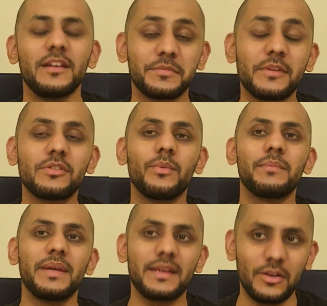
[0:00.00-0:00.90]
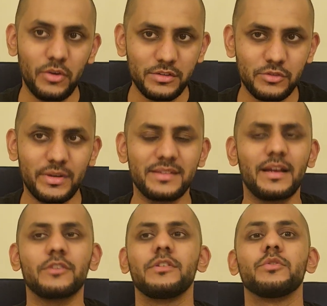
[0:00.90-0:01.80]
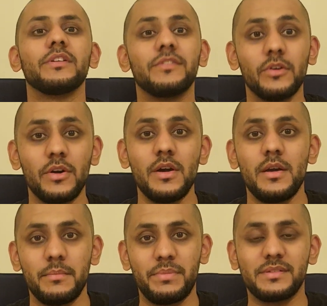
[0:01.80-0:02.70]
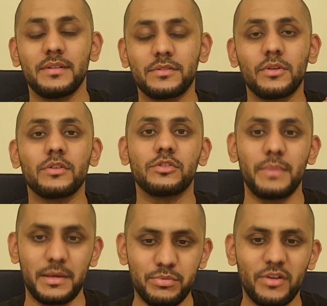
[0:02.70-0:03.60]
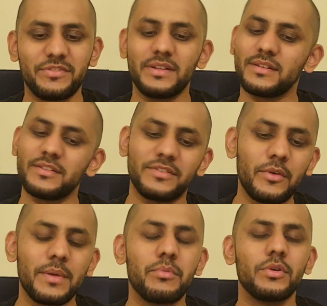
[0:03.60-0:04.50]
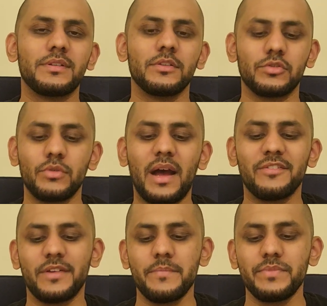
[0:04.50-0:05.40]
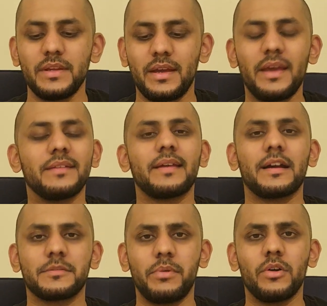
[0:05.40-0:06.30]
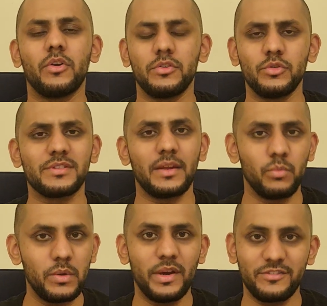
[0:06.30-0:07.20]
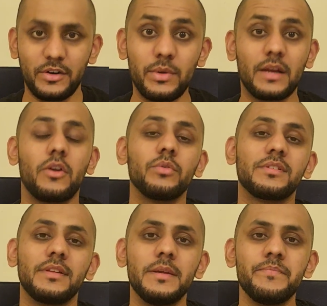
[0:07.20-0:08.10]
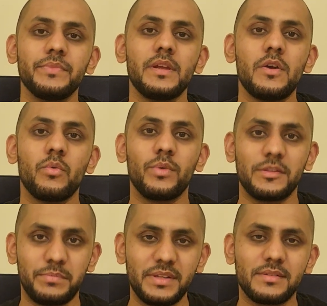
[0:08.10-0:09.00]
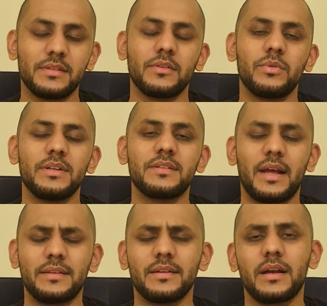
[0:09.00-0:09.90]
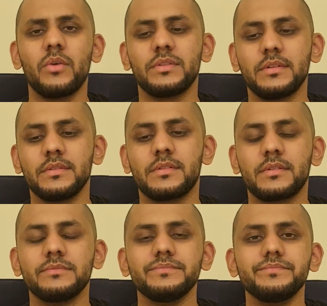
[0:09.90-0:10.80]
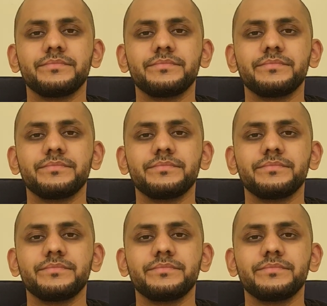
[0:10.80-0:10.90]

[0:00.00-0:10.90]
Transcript: especially when making larger transactions, or if your business starts to make profit, it's very important to have a tax partner on your side. We work very closely with business owners and accountants.